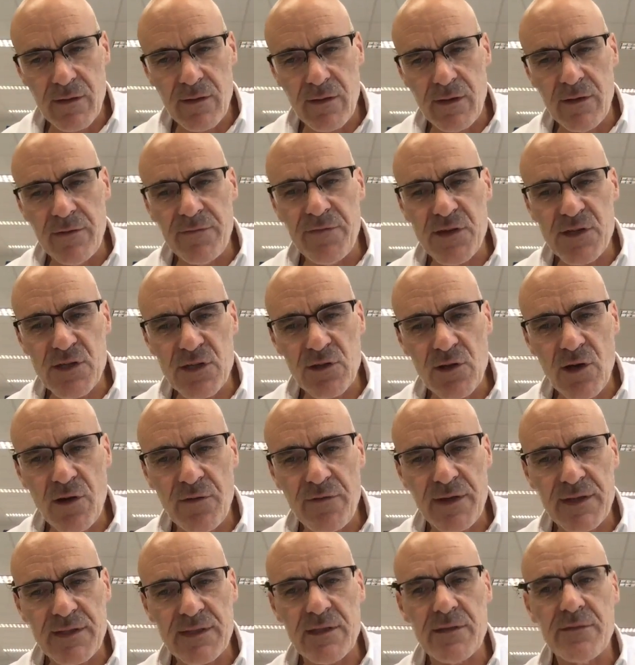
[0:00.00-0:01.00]
efficient
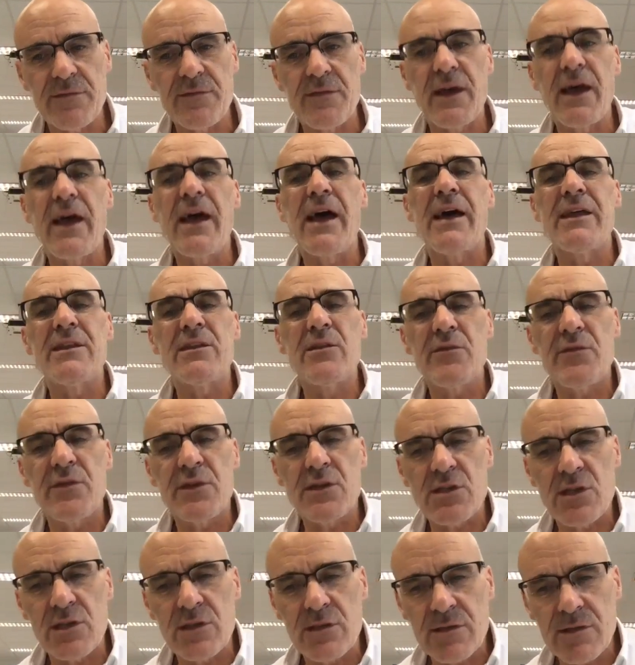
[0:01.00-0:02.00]
offensive and
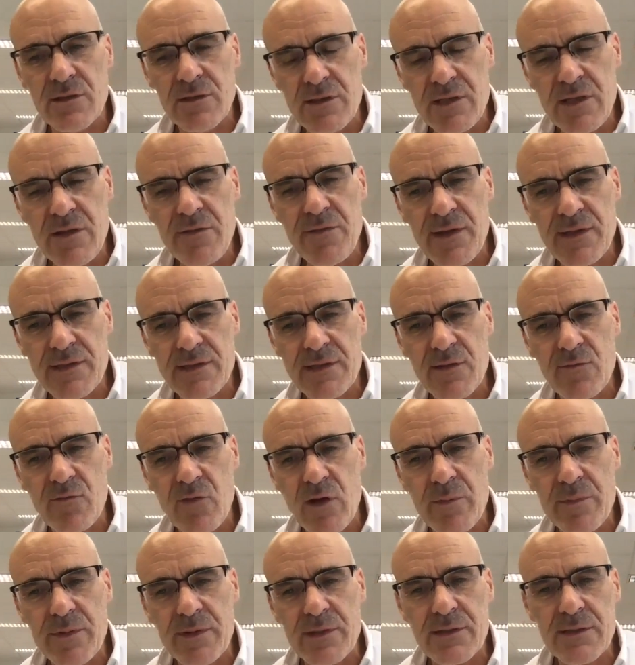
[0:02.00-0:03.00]
efficient defensive
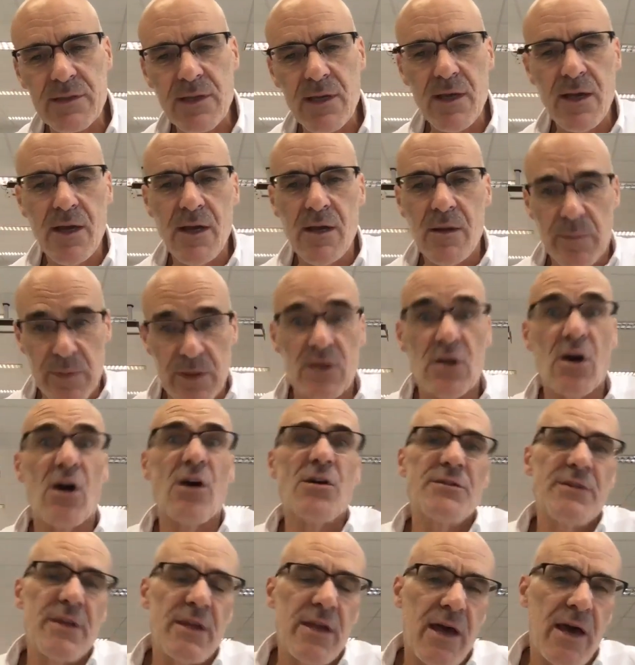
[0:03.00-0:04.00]
weapons
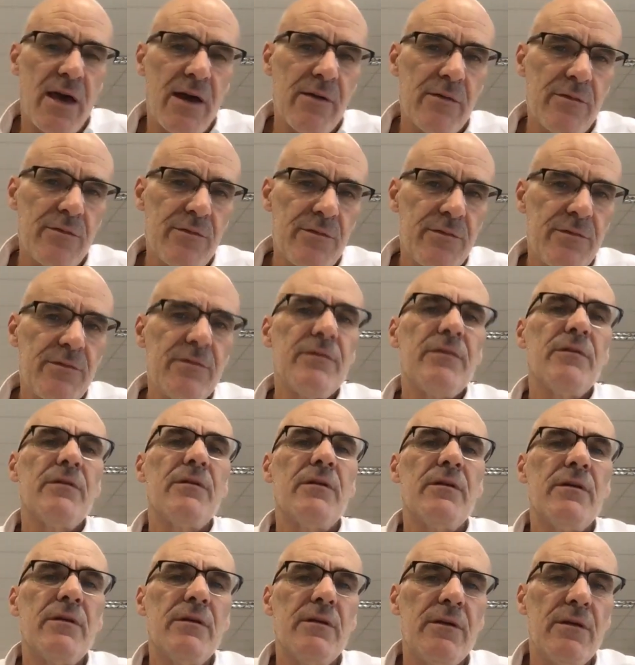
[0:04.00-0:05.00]
because they have
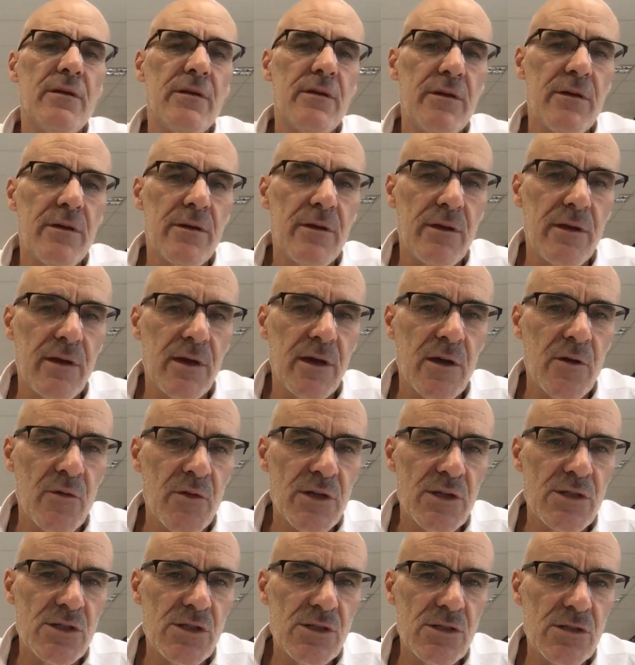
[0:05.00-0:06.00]
a
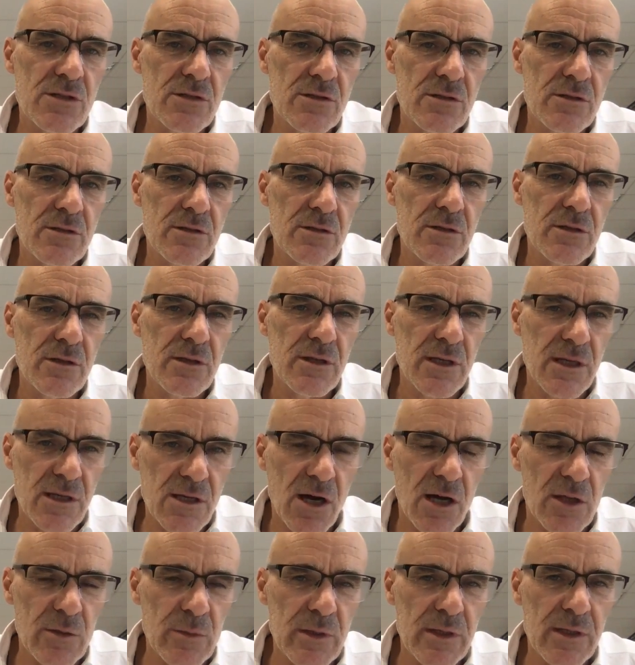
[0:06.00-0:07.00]
rich
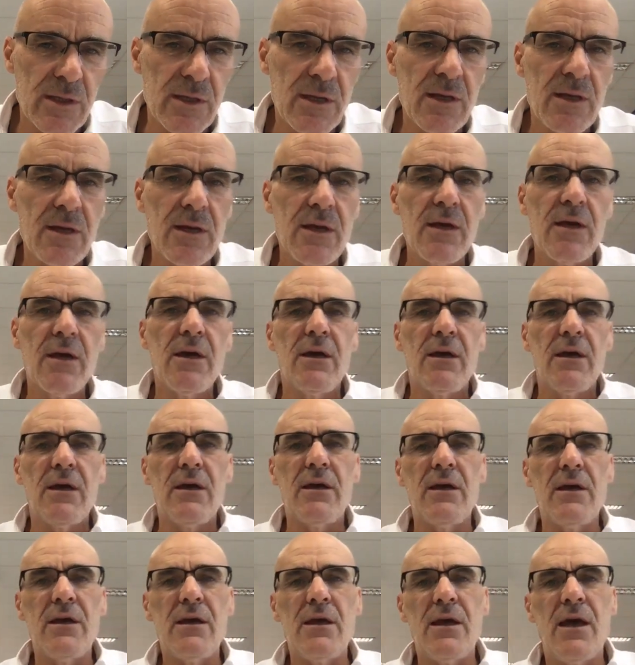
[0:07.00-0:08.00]
economy
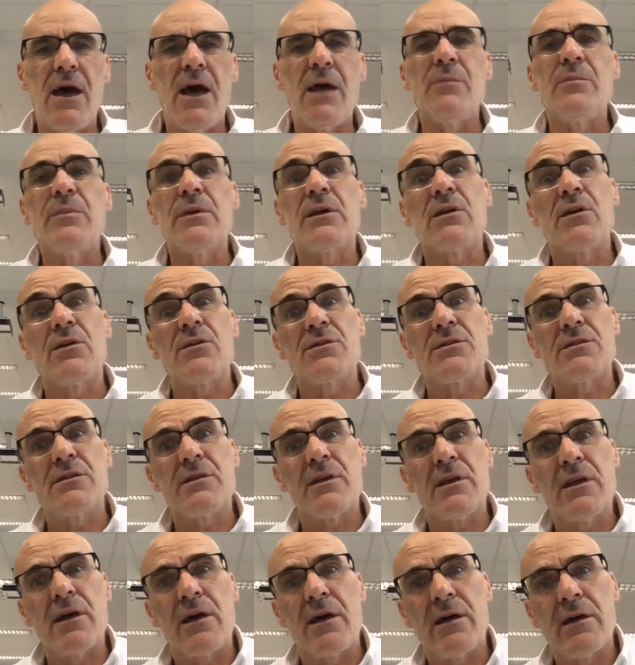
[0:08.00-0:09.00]
and because
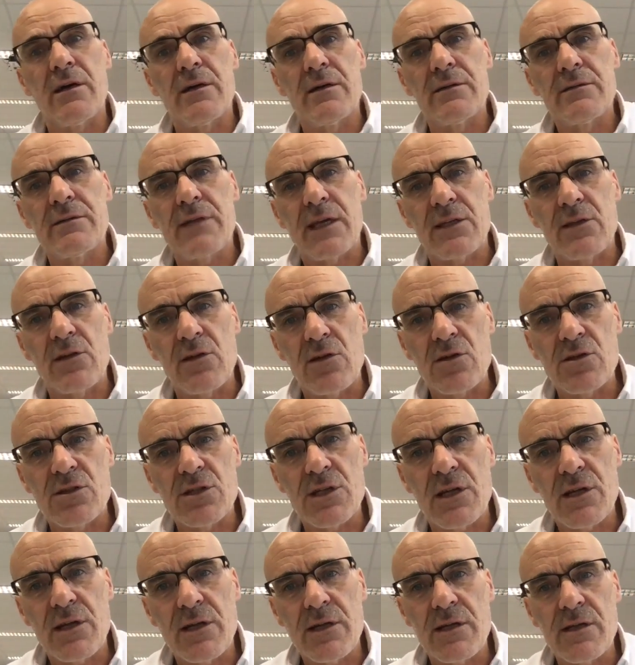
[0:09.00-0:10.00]
they are
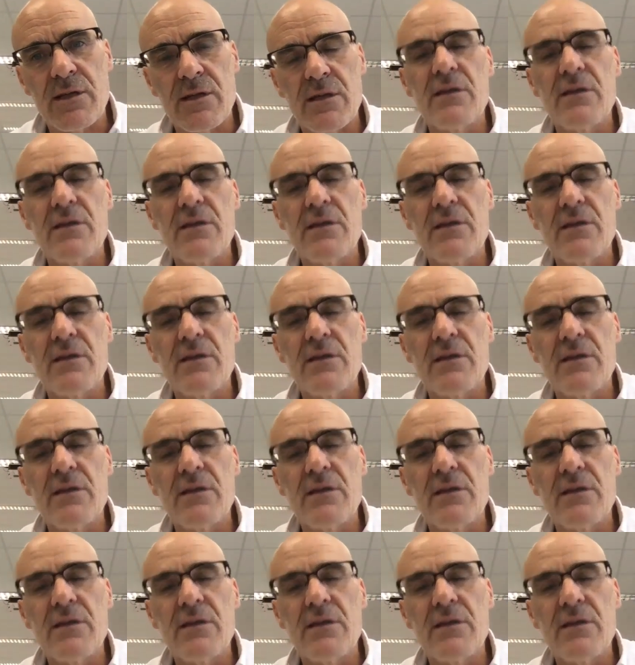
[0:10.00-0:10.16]
technologically